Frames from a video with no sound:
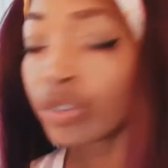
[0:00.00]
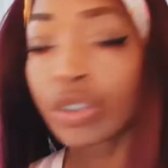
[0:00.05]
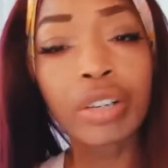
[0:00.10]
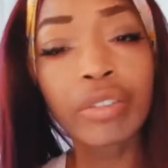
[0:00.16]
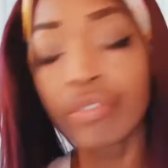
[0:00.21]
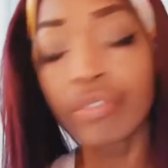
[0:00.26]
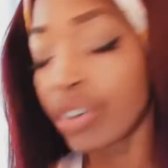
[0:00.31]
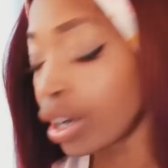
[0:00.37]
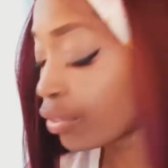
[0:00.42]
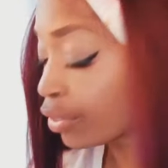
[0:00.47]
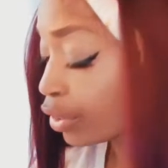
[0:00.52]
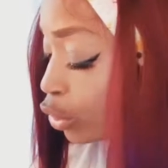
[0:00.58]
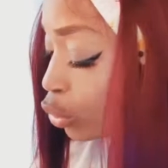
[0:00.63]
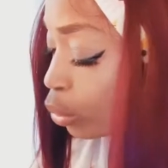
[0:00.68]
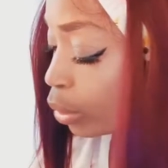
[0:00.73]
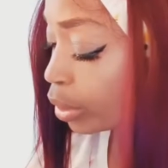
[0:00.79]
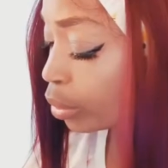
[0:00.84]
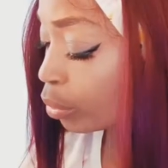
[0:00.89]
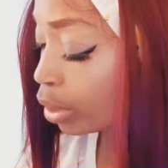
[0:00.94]
Forever
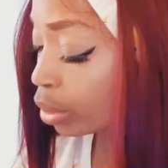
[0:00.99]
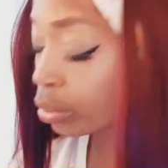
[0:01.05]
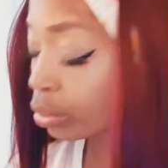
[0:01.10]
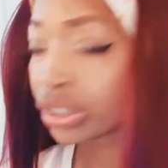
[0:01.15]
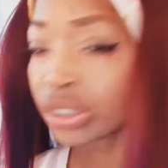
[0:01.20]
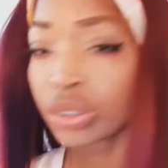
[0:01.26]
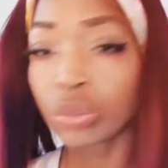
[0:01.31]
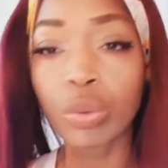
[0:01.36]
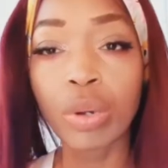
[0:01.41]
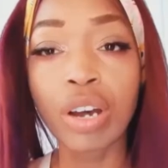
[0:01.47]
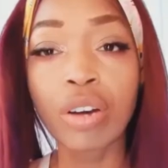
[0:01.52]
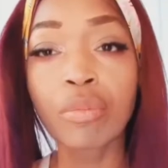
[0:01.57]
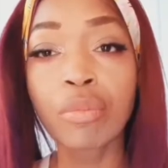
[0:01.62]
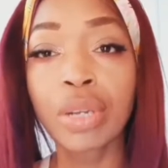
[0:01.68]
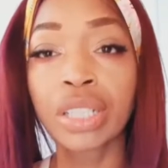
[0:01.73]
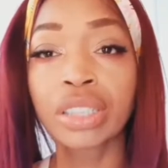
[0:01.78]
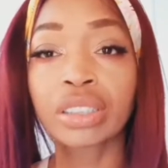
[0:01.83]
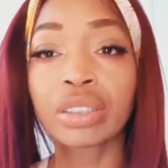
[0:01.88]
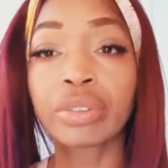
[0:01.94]
21. It was 12
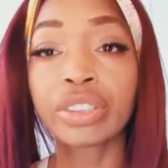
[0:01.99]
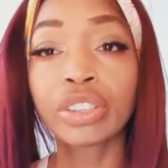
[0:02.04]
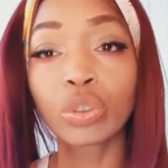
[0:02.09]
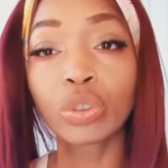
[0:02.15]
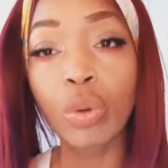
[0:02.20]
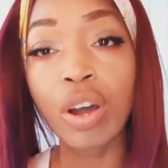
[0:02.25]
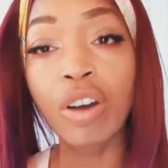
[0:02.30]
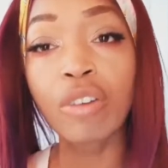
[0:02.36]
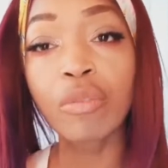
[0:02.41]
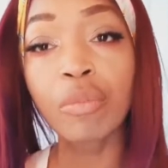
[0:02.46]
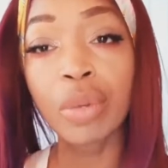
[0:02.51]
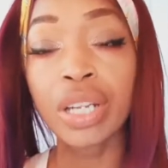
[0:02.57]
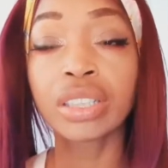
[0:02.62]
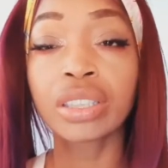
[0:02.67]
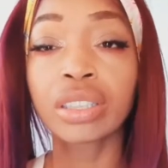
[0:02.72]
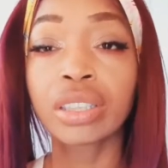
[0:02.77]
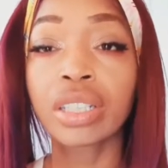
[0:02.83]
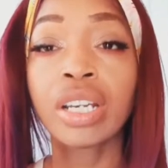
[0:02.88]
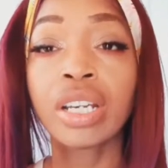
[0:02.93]
minutes. So in 12
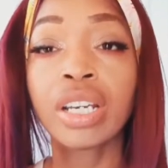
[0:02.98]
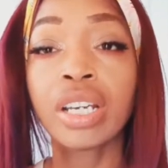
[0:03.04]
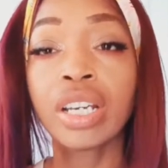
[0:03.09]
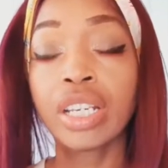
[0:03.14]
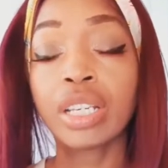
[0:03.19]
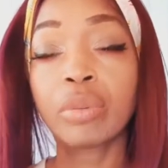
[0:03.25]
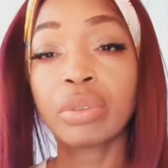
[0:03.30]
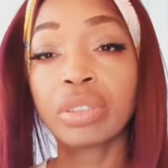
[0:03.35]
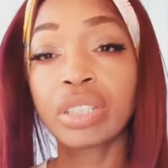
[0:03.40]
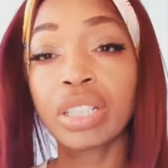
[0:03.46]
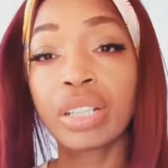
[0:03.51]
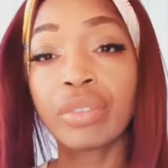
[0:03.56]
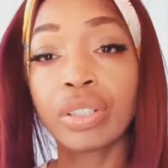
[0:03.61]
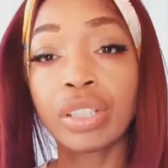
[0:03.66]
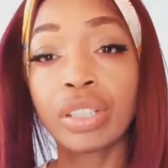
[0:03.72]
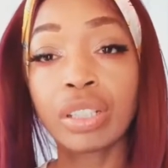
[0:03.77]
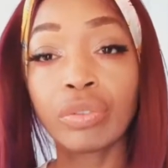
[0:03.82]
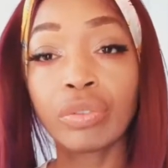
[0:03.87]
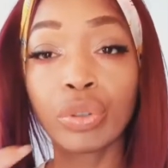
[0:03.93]
minutes, he was able to
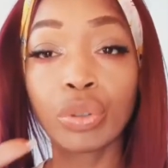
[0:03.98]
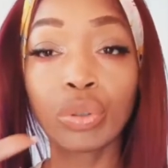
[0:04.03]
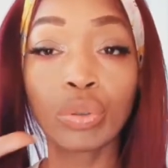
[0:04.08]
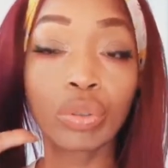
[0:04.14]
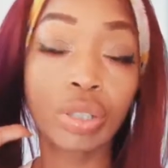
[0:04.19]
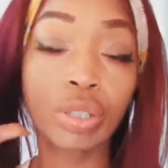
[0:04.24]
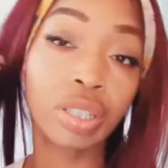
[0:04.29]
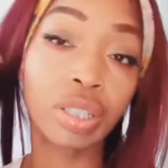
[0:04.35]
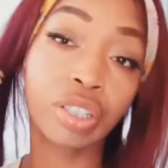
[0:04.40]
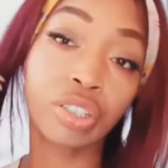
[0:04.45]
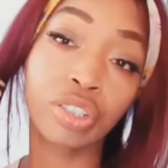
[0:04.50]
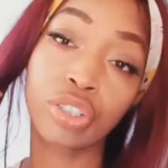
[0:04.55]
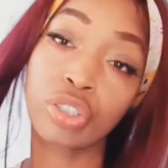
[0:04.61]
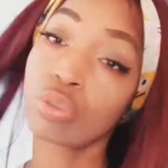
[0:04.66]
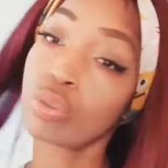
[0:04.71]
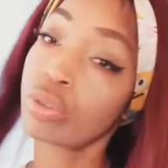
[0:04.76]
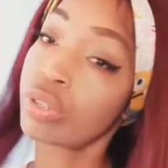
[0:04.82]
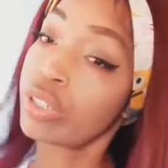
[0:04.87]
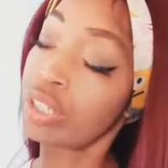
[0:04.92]
give you a
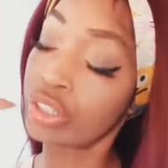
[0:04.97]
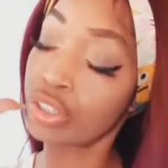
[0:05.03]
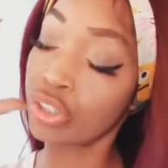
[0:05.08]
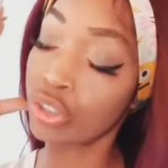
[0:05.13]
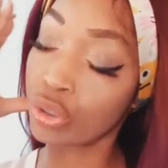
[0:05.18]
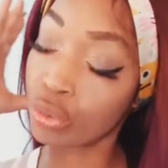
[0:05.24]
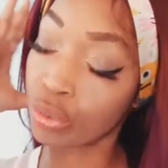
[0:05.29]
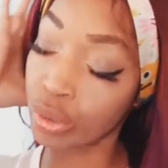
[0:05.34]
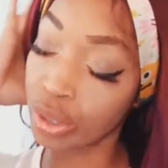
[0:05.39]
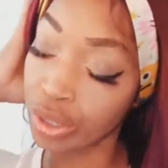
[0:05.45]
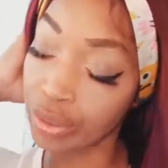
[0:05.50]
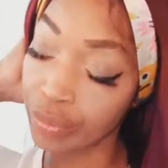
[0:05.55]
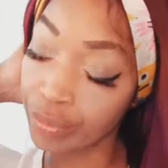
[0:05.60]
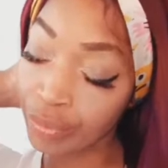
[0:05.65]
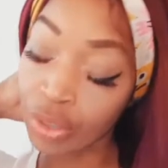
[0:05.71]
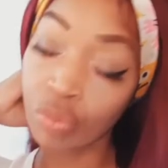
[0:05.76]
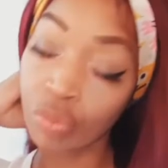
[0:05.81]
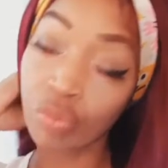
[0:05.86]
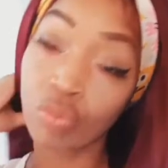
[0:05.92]
short history
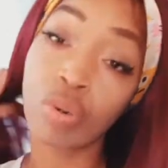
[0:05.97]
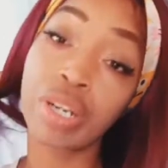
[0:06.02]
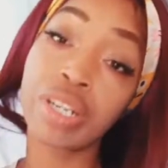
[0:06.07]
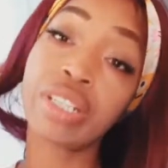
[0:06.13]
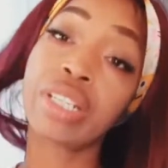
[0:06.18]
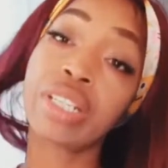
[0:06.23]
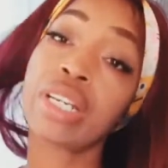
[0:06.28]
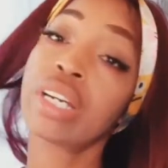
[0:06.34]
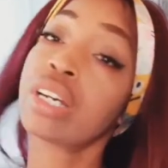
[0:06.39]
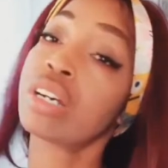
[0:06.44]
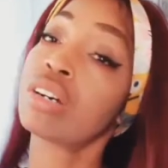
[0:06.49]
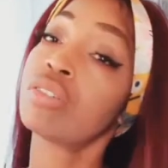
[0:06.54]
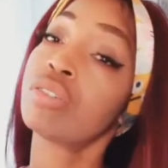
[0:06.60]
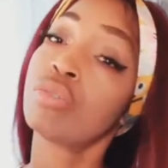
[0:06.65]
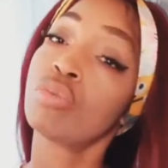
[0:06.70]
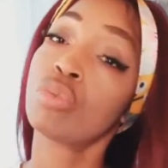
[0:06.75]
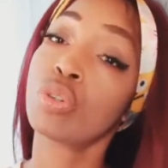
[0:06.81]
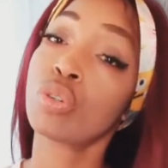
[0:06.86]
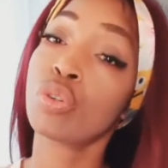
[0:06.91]
rundown,
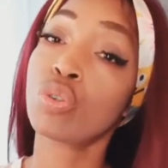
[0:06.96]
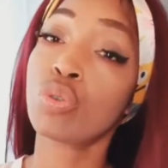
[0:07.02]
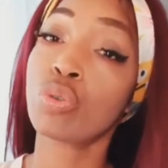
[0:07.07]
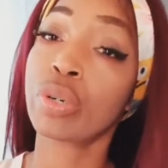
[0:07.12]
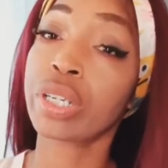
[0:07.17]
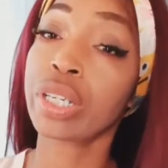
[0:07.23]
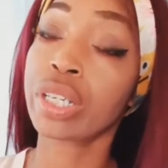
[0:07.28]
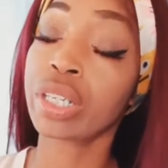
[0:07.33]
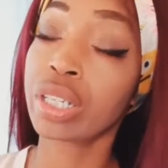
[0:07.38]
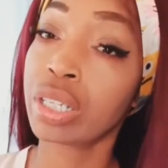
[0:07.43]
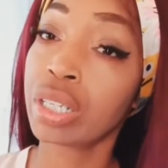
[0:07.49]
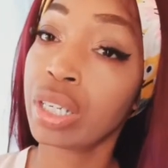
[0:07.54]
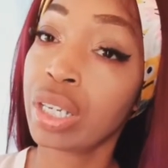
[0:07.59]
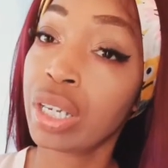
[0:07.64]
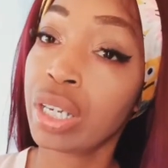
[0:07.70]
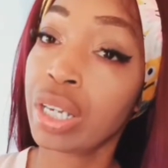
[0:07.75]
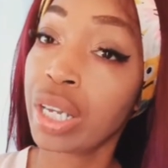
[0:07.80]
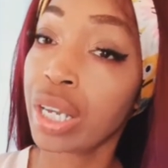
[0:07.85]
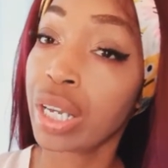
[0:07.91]
real quick,
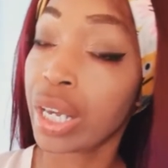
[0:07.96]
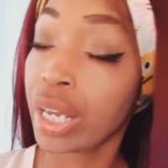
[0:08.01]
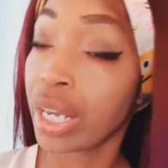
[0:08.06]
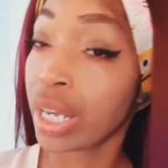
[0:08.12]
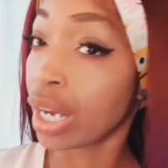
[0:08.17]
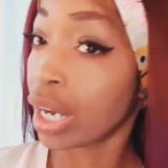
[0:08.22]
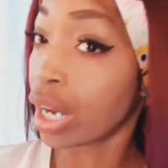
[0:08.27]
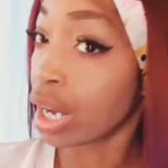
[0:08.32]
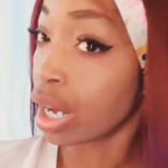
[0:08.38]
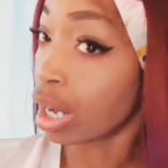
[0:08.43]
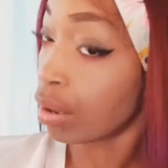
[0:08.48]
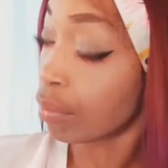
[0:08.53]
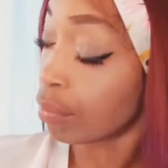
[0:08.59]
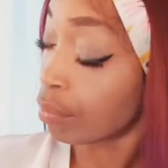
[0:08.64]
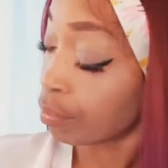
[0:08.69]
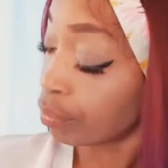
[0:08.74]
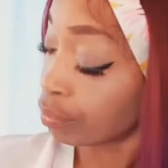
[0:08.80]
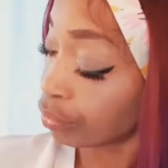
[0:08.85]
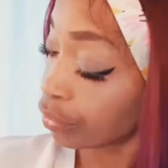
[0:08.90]

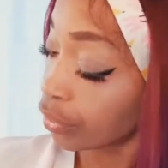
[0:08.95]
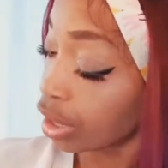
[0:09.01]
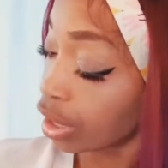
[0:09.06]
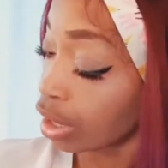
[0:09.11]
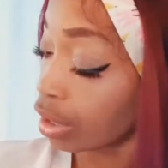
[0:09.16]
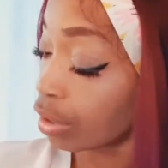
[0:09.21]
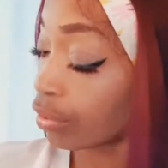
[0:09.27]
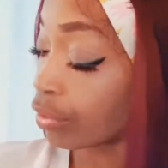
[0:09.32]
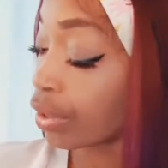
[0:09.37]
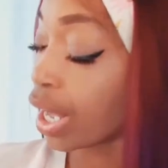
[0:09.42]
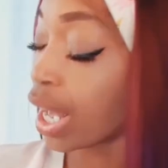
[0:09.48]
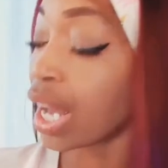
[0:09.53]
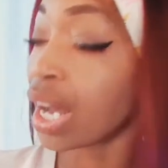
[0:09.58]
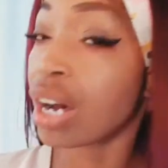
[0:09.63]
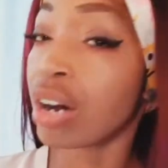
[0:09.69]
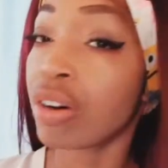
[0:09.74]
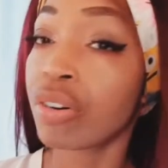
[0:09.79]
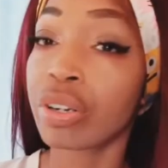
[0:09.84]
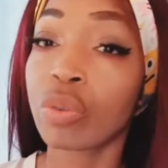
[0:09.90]
of
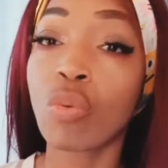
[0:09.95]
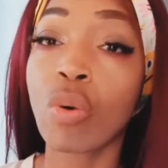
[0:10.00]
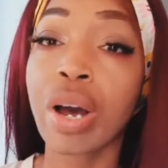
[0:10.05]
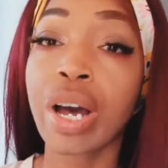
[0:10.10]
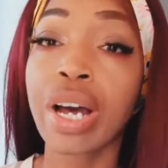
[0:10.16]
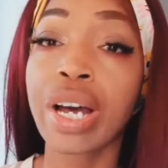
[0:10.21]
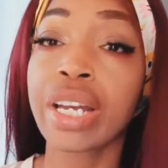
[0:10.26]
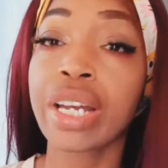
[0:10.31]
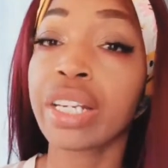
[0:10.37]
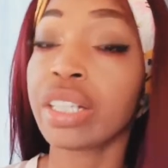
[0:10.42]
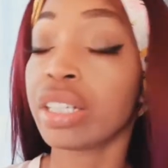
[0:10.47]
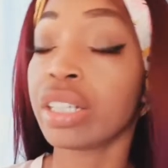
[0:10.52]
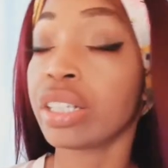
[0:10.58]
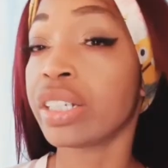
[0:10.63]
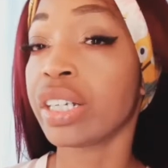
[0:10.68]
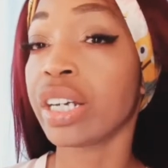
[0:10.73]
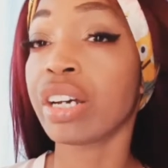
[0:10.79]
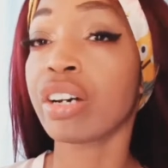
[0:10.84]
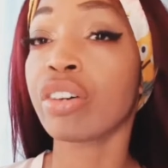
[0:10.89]
how and why, and the
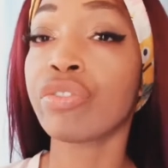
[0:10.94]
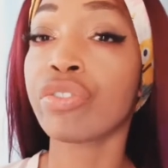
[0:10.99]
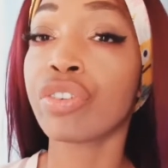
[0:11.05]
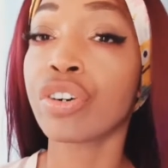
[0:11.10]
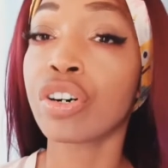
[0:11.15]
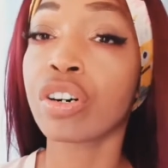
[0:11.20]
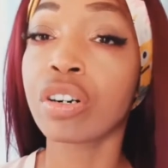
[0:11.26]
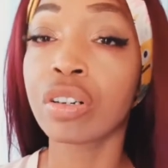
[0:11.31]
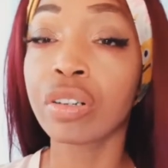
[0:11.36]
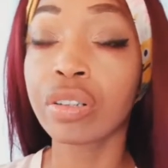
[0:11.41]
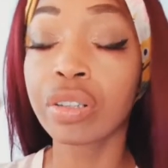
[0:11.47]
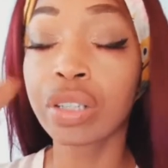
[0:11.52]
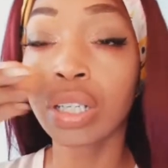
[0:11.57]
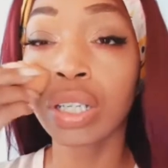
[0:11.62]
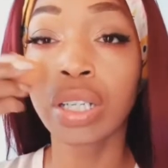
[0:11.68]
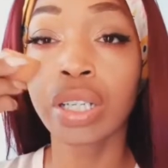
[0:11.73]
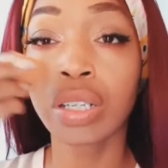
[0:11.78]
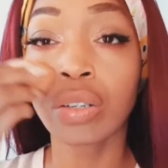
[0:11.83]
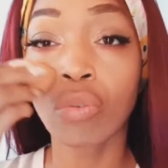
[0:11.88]
downfall,
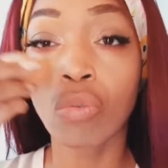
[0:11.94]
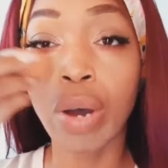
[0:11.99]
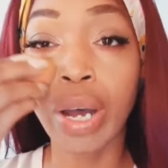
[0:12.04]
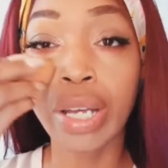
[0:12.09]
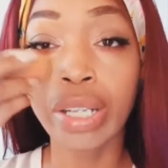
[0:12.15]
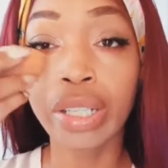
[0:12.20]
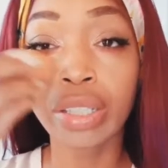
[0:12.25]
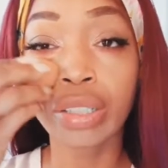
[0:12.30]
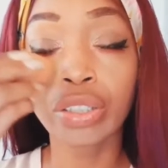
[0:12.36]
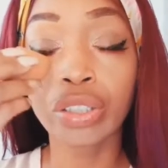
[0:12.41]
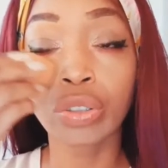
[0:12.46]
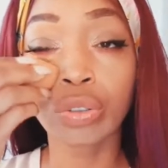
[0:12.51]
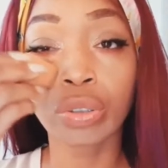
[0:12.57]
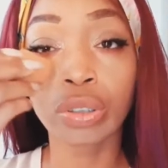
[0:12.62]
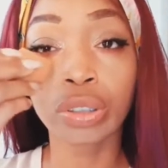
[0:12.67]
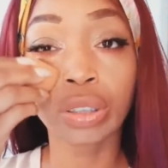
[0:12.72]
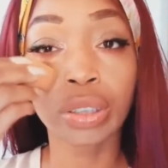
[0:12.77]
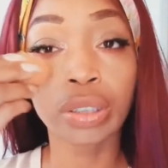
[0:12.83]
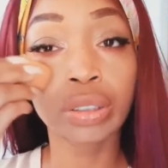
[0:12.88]
why these
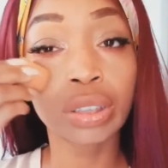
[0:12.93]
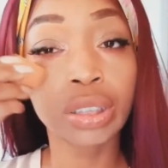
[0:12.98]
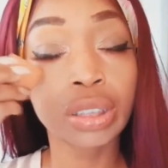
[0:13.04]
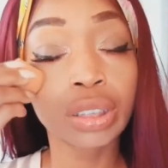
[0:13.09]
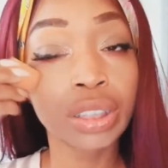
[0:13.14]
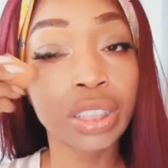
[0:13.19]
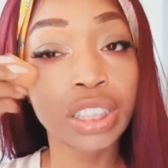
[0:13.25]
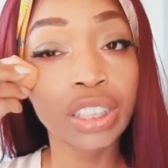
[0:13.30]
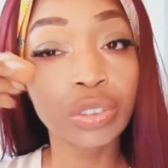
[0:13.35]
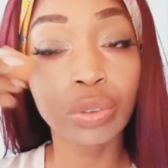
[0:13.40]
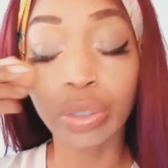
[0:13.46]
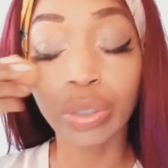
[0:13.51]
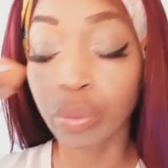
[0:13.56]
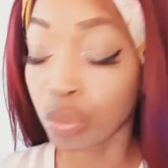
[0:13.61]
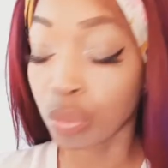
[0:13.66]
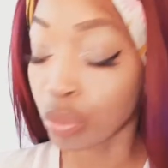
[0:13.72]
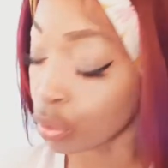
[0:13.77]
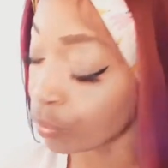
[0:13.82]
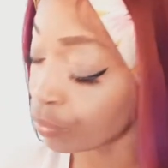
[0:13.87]
stores aren't successful
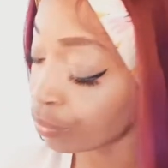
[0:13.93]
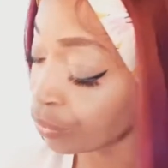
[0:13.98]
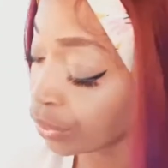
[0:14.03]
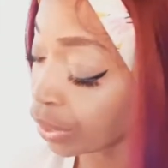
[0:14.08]
anymore.